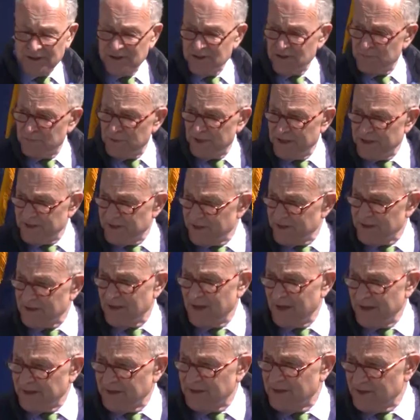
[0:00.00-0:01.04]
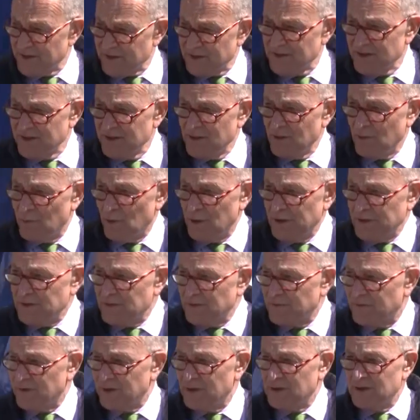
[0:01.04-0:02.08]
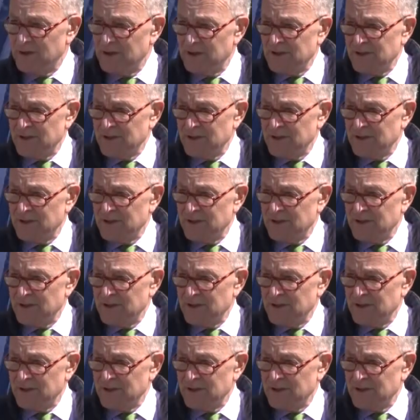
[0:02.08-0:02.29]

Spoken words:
is places like this wonderful